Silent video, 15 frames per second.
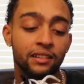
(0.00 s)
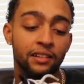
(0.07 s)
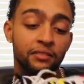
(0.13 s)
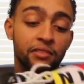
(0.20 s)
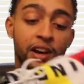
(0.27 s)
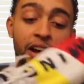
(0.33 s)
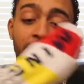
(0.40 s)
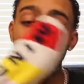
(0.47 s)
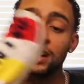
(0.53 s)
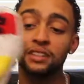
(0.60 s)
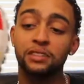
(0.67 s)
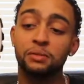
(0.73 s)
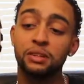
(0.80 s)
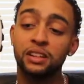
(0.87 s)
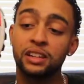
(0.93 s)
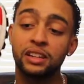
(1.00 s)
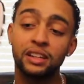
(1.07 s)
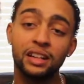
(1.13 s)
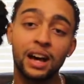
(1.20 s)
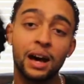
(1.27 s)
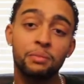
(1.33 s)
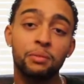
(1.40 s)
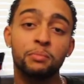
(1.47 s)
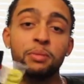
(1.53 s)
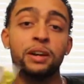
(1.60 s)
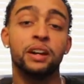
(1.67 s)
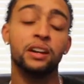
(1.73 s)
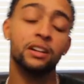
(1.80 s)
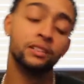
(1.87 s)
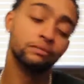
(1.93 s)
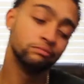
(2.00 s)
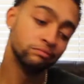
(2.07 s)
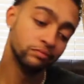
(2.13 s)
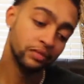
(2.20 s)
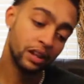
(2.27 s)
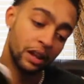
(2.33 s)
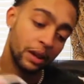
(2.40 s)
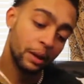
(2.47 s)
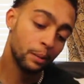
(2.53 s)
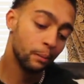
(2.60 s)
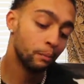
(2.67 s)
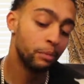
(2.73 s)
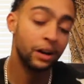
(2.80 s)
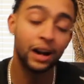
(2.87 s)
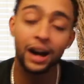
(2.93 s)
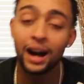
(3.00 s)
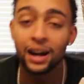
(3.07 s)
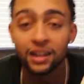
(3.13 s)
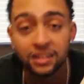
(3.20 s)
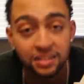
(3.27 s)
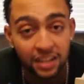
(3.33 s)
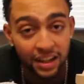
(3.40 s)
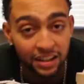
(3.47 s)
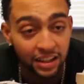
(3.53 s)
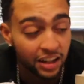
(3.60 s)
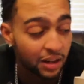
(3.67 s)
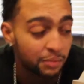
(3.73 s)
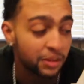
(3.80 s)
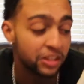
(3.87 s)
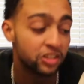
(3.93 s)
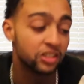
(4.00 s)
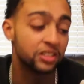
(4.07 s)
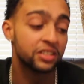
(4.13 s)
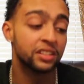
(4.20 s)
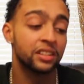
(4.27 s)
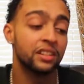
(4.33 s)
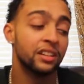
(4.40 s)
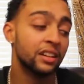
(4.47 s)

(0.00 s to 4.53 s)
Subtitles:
Finally got to cop a pair. But honestly, I think I may just